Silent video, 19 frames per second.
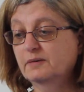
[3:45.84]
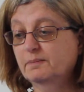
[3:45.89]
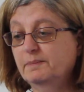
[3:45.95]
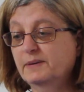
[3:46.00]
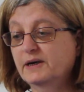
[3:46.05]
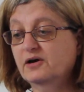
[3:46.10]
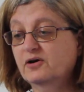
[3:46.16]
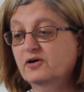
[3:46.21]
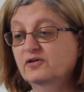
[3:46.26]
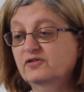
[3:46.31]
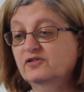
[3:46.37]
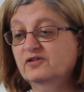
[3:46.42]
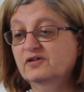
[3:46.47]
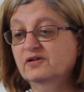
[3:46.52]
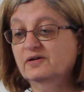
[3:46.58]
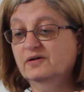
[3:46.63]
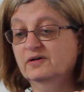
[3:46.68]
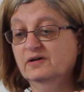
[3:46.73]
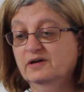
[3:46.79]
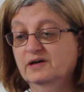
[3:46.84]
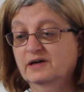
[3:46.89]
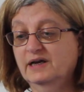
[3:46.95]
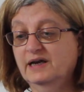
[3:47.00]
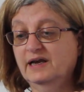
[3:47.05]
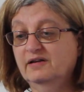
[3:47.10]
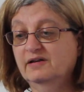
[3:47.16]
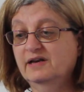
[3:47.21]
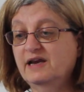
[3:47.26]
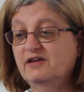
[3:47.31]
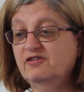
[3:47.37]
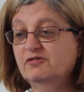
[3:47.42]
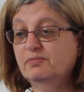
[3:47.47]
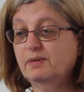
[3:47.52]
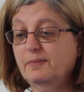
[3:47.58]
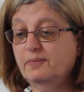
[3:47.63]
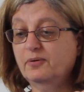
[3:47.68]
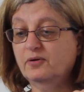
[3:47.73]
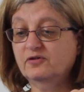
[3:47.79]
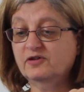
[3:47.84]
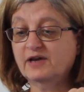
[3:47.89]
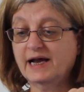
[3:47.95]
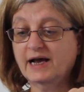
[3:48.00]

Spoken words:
because it needs to be put